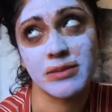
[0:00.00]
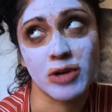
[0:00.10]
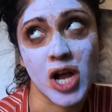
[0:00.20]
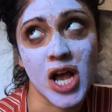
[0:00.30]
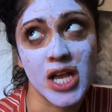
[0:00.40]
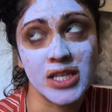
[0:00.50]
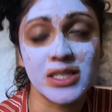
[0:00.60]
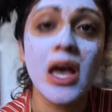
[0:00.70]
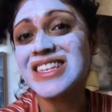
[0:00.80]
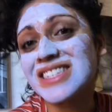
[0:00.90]

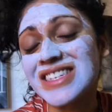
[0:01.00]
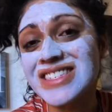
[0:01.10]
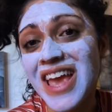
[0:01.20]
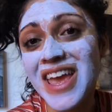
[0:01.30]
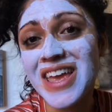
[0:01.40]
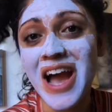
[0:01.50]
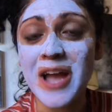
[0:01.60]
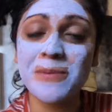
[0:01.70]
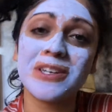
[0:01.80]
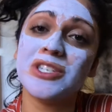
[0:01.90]
surprise. Today,
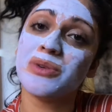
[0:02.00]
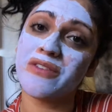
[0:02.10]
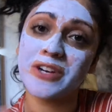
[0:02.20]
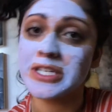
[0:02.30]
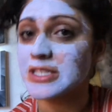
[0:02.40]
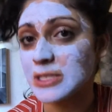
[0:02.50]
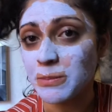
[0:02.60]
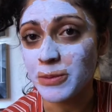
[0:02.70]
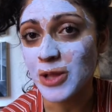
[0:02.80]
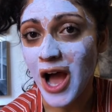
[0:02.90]
I'm gonna do a very
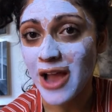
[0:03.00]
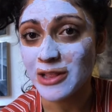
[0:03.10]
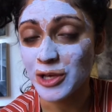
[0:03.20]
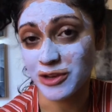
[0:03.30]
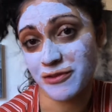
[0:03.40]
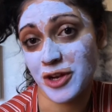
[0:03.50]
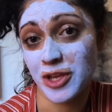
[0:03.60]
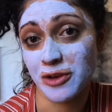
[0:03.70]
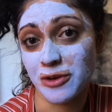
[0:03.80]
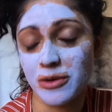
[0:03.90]
simple eye look for
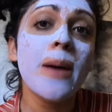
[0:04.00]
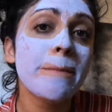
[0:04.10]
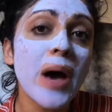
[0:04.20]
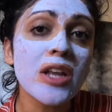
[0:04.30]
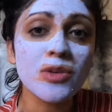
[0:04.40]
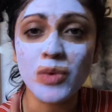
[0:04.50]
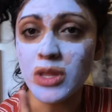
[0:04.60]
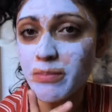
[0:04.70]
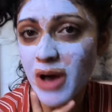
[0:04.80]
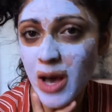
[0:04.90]
you, but with
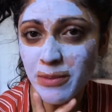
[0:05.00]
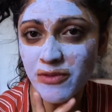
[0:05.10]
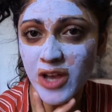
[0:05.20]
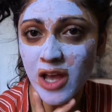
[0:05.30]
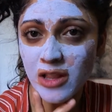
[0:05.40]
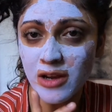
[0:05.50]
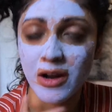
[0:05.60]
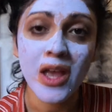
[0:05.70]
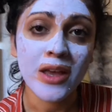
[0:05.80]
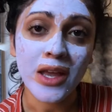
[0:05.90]
a pop of color.
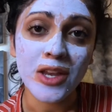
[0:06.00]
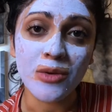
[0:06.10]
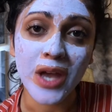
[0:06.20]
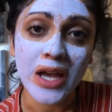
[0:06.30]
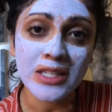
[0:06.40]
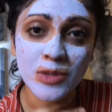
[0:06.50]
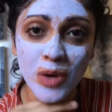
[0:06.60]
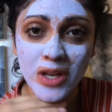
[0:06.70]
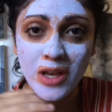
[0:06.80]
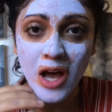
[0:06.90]
Can you guess
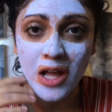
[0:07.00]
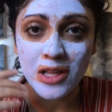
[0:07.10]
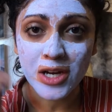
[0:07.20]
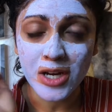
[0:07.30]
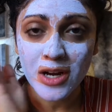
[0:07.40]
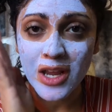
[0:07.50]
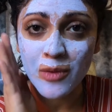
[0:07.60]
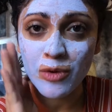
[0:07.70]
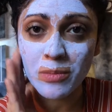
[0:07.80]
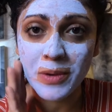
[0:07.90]
what color
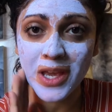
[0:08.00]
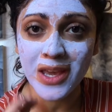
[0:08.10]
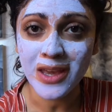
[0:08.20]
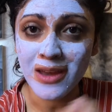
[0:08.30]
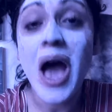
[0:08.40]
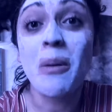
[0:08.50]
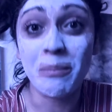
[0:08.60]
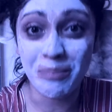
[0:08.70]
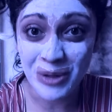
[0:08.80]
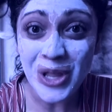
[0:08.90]
it will be?
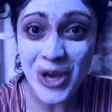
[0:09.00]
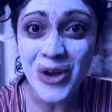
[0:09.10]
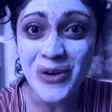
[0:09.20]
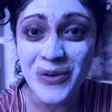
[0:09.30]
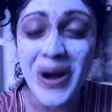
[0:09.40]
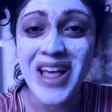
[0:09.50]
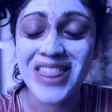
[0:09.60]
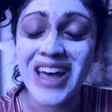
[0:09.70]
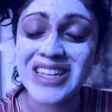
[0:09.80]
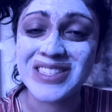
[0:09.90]
Blue!
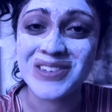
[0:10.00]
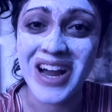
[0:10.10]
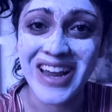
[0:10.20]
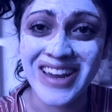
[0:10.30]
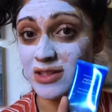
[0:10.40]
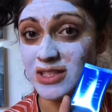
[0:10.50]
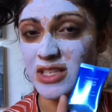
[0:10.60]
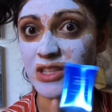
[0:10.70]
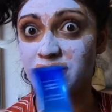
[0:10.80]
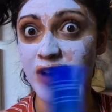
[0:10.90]
That's right. This
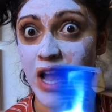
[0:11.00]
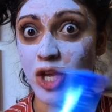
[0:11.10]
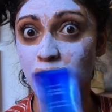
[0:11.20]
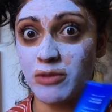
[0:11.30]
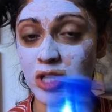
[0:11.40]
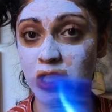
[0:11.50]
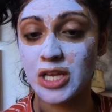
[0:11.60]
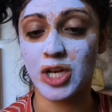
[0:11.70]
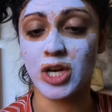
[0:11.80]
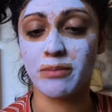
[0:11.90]
is the Vacuum
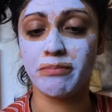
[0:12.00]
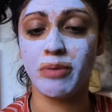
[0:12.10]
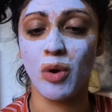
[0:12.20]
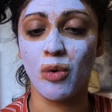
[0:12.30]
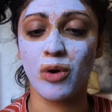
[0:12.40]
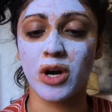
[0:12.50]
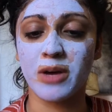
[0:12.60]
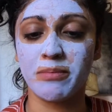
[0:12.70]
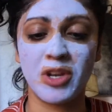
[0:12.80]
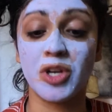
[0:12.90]
Cleaner
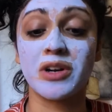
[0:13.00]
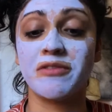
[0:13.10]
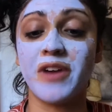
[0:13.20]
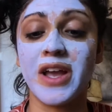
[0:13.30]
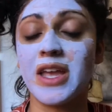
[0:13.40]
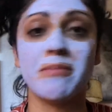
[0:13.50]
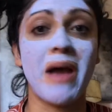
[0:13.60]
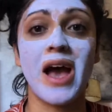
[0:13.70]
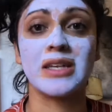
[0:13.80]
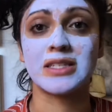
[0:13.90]
Pore Purifying
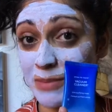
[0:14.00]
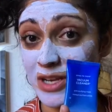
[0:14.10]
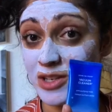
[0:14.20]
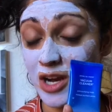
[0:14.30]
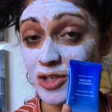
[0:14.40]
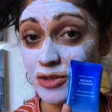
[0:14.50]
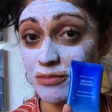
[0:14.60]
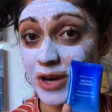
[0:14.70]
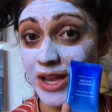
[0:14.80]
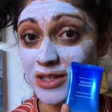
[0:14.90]
Mask by Dr.
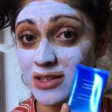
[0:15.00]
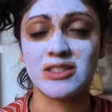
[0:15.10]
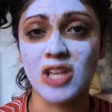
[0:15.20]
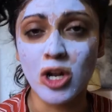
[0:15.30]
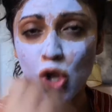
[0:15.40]
Brandt. It's